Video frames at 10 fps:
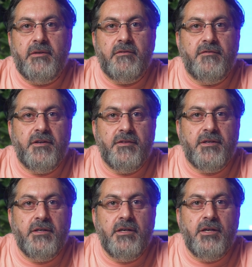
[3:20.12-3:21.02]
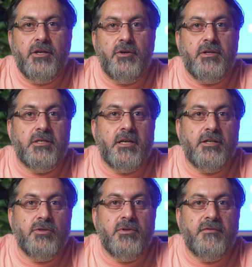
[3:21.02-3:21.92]
even further, you can
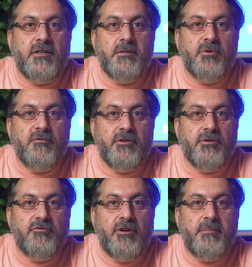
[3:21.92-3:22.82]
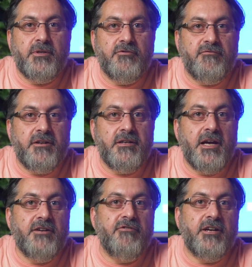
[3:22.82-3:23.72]
schedule the Facebook Reel Scraper to run
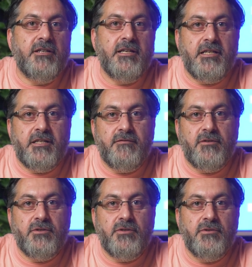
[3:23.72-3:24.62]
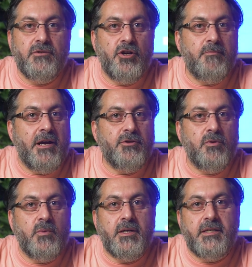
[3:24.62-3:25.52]
at regular intervals. No
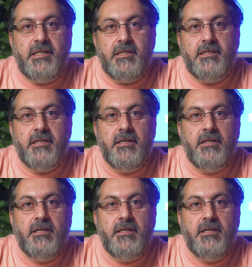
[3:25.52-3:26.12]
manual work needed.